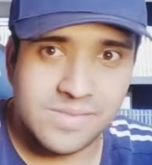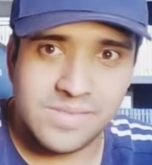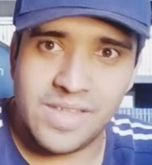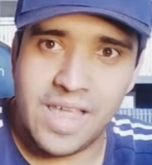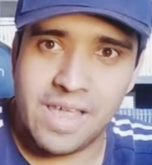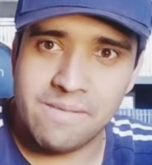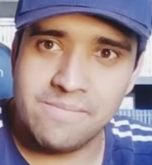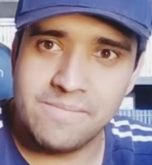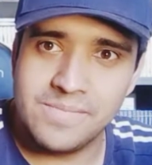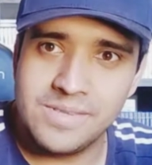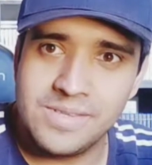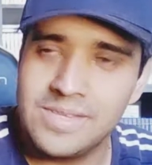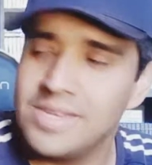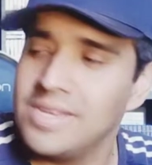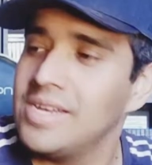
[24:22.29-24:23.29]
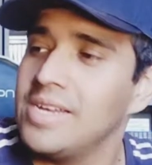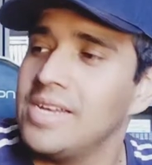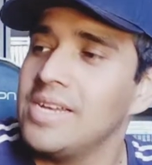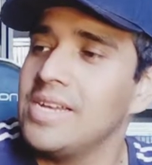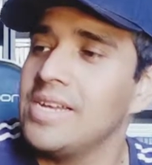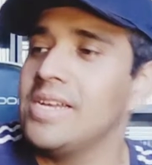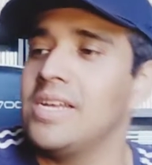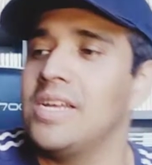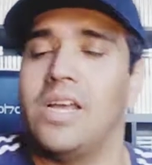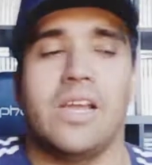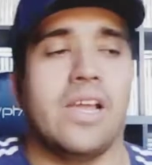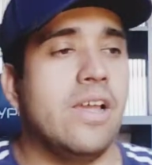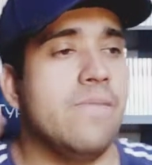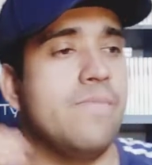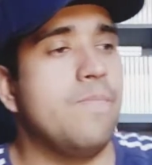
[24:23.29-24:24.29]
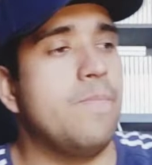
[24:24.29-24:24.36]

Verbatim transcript: Eh. Okay.